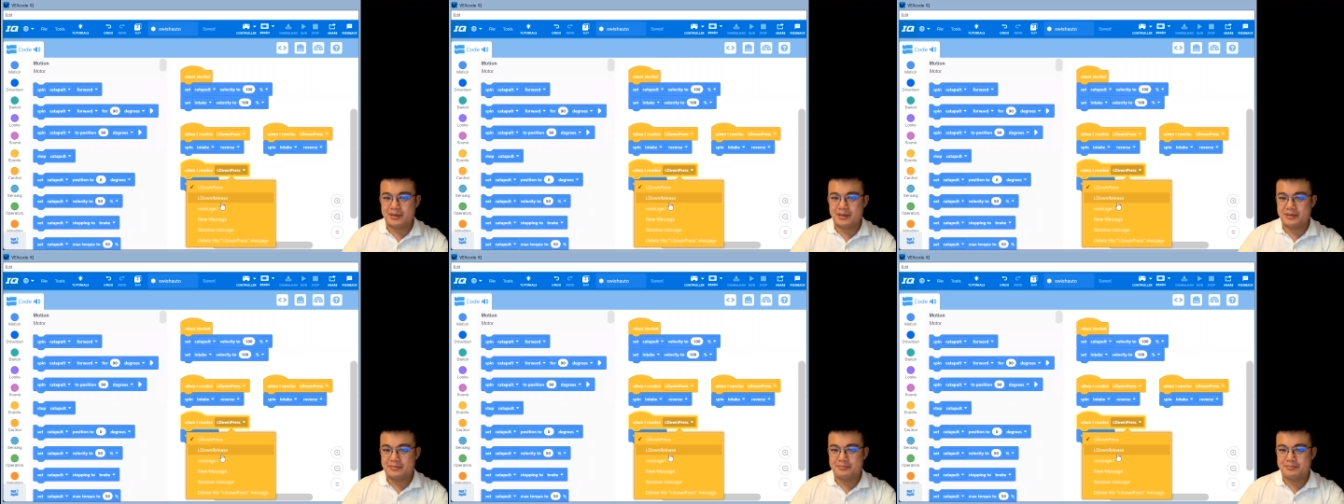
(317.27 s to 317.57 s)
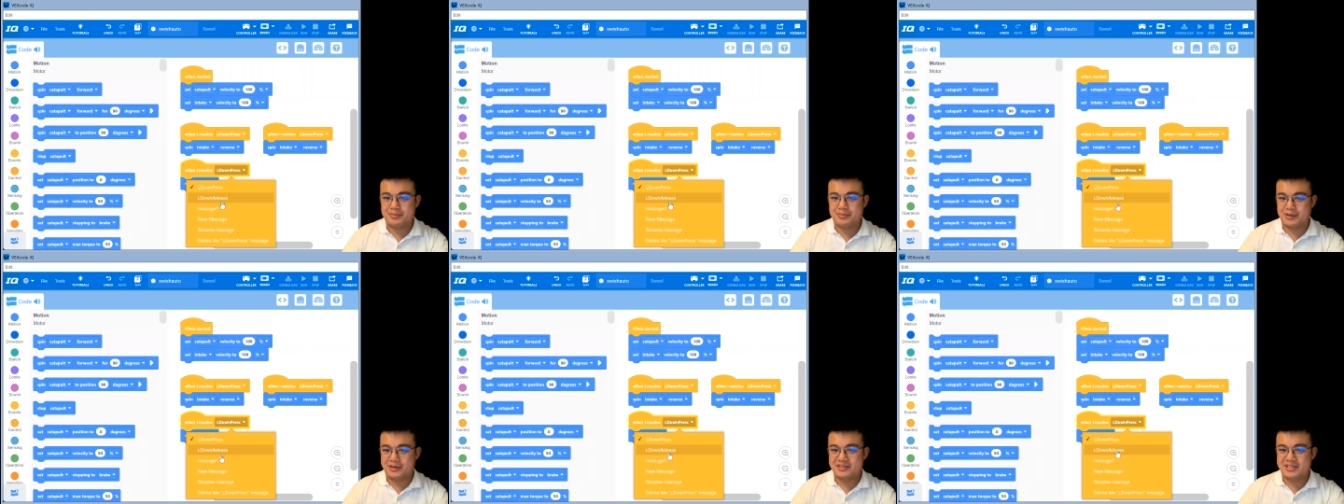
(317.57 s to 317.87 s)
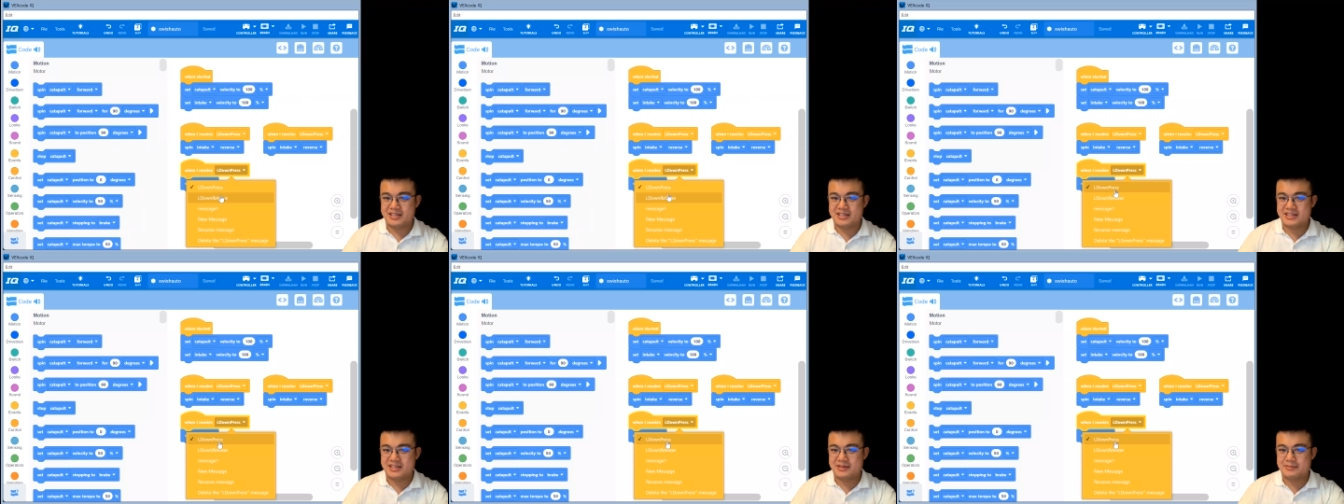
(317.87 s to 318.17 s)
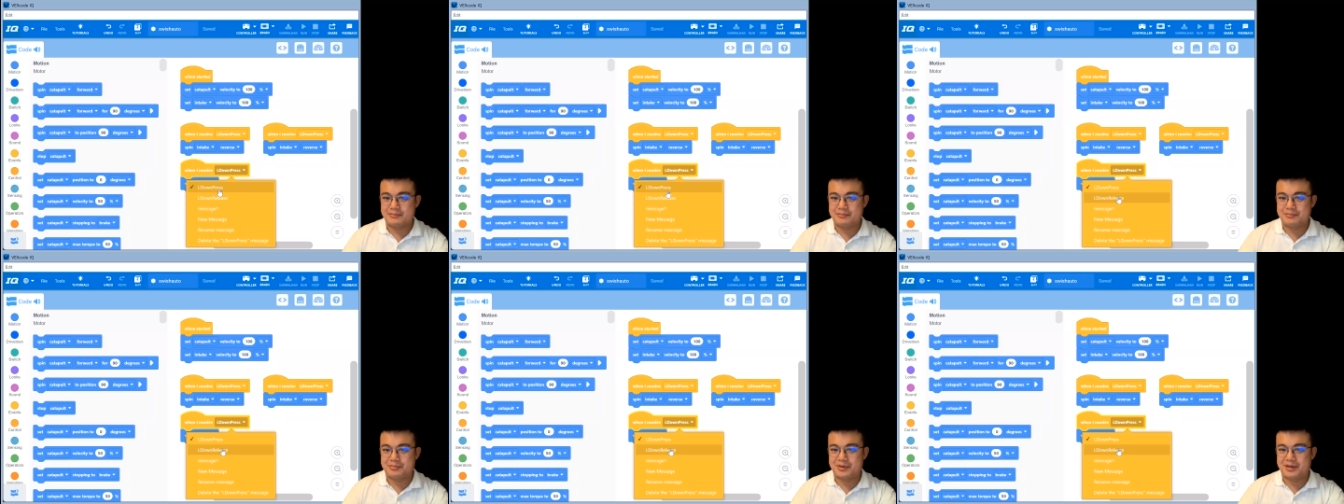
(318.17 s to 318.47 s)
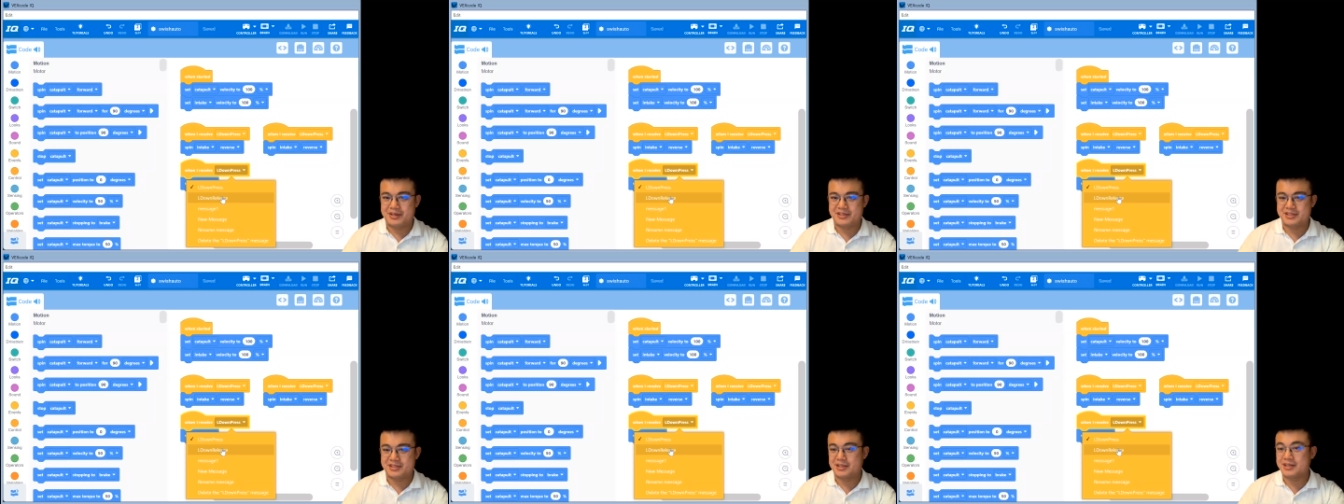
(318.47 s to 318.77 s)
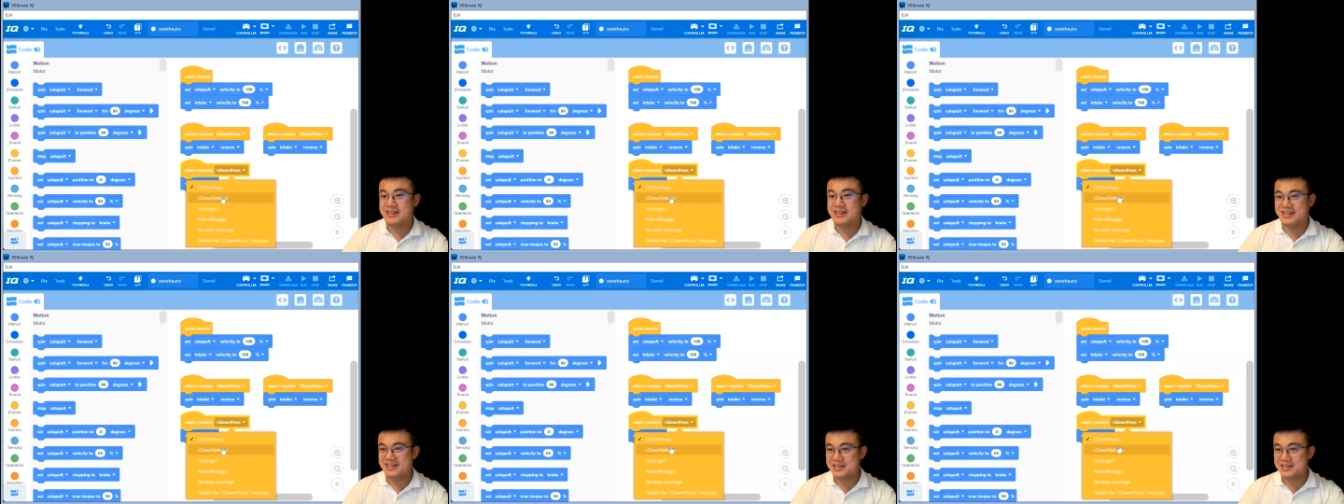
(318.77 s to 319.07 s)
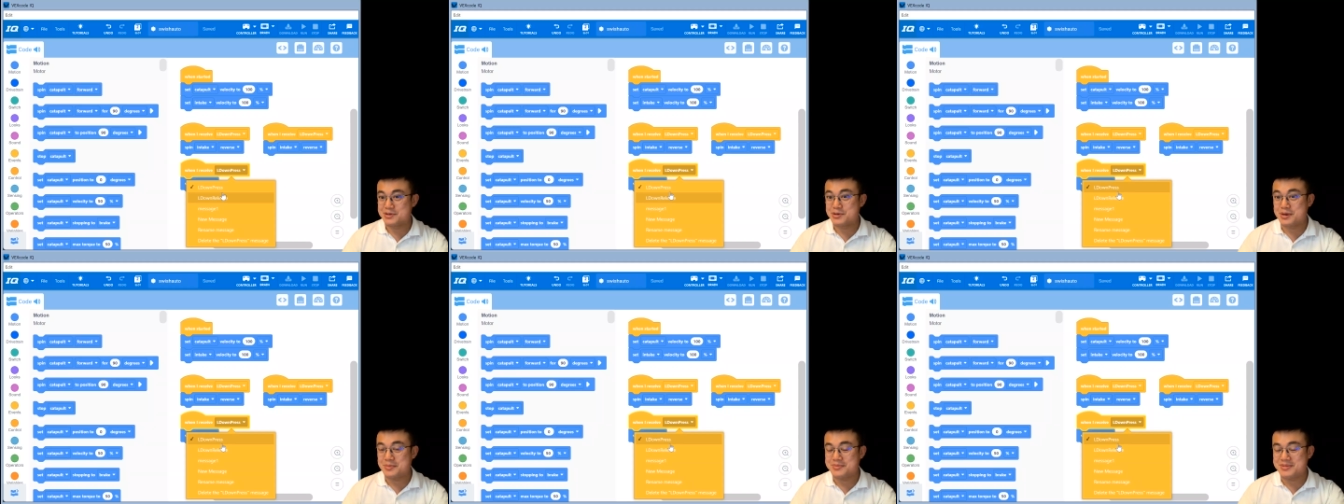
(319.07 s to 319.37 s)
but because I didn't press on it in
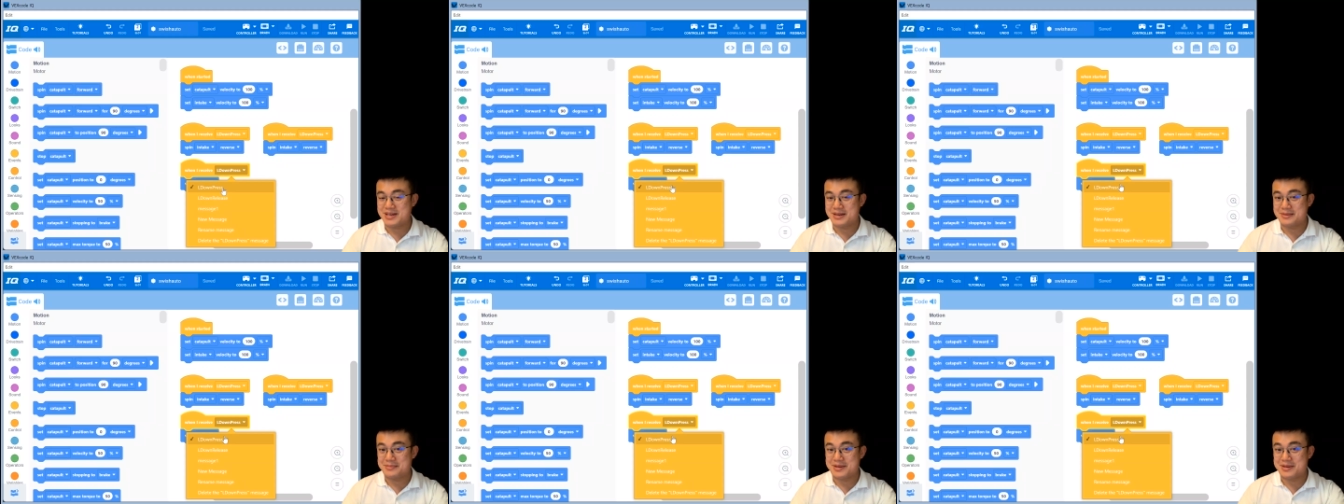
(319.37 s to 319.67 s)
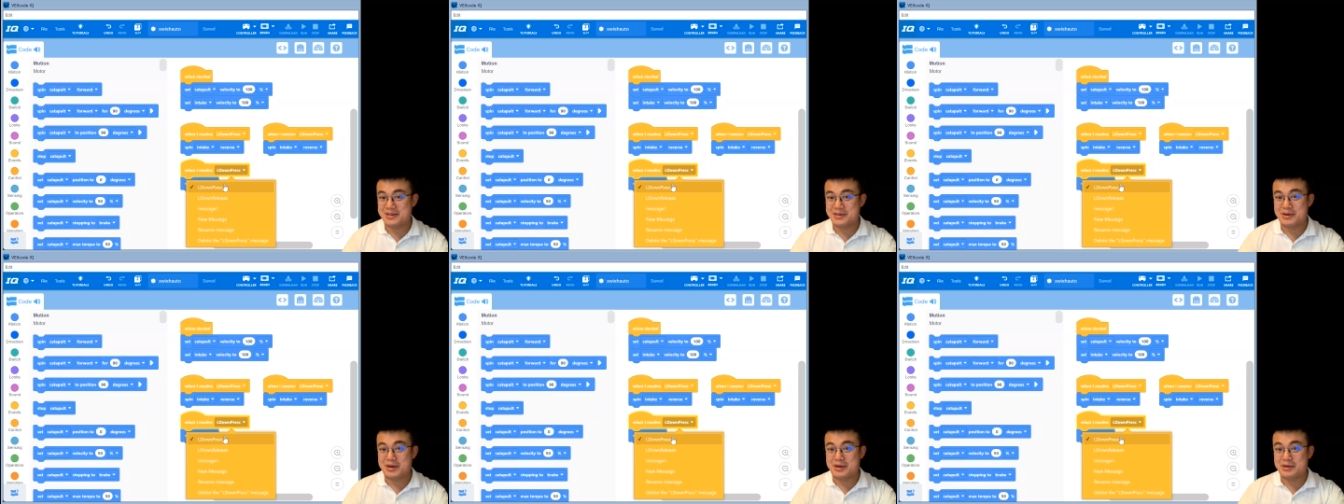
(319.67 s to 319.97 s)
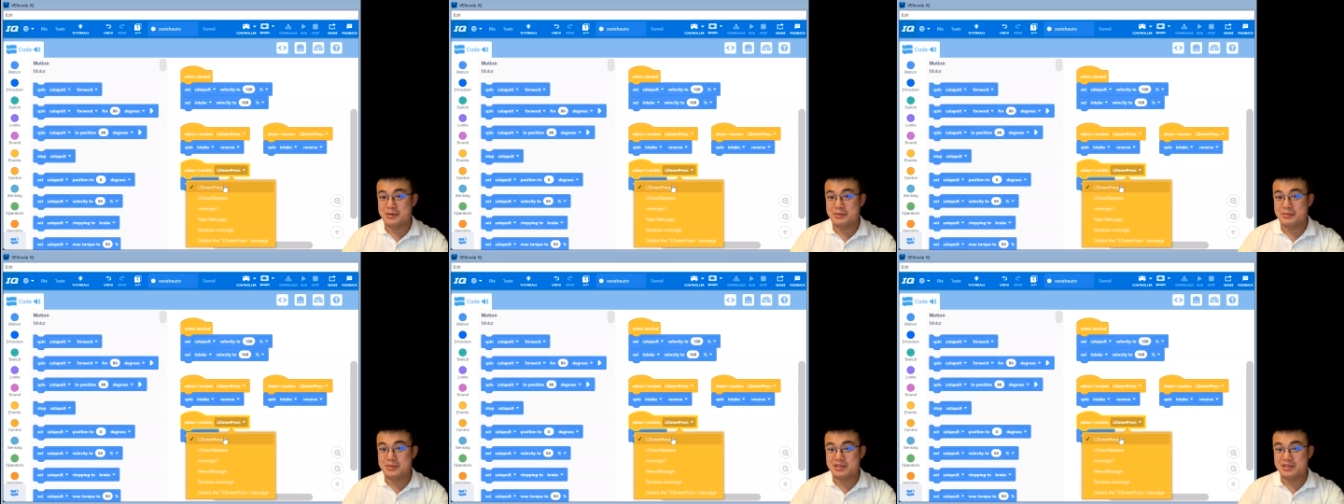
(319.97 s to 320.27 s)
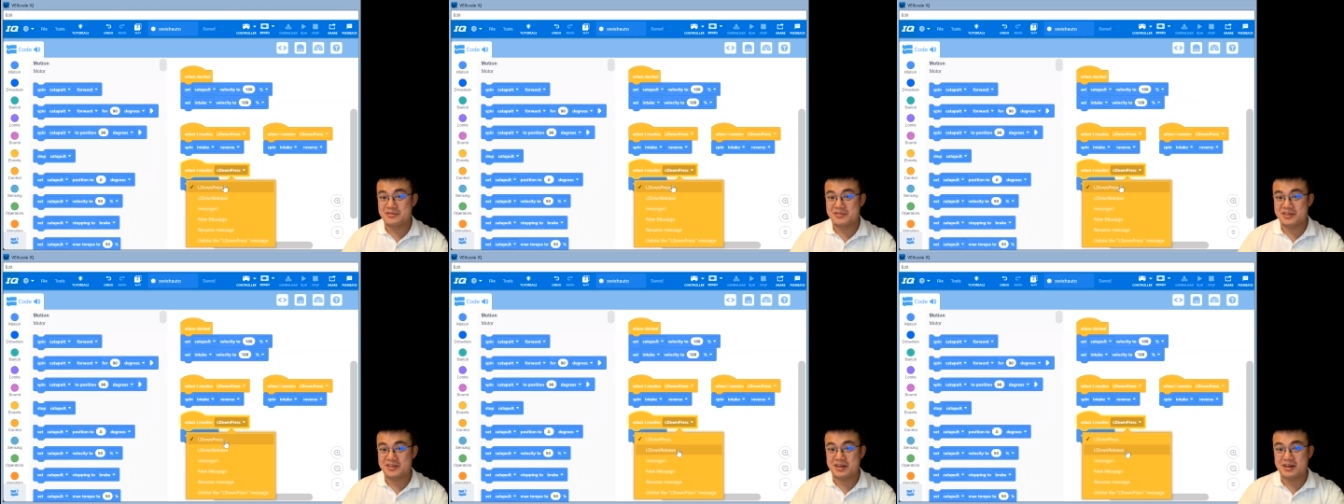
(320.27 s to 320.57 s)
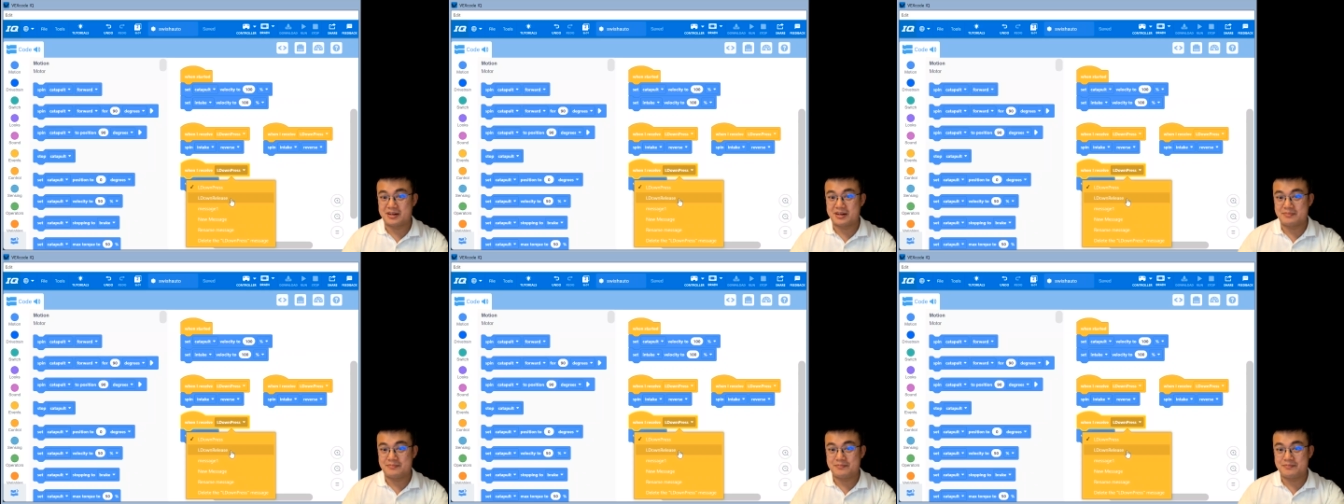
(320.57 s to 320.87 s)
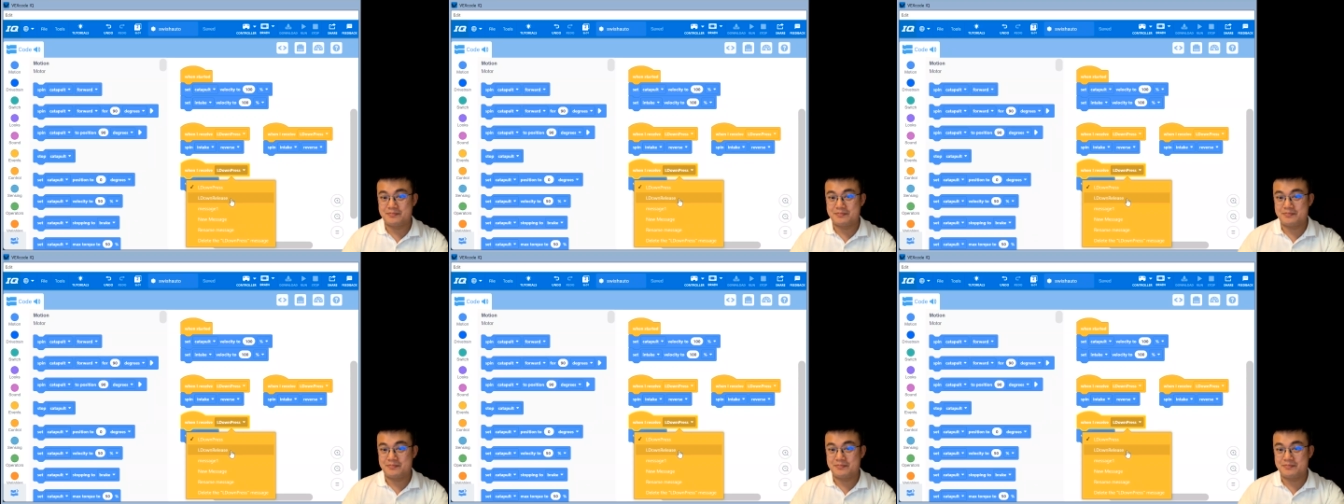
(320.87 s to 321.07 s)
the drop down menu, I almost forgot.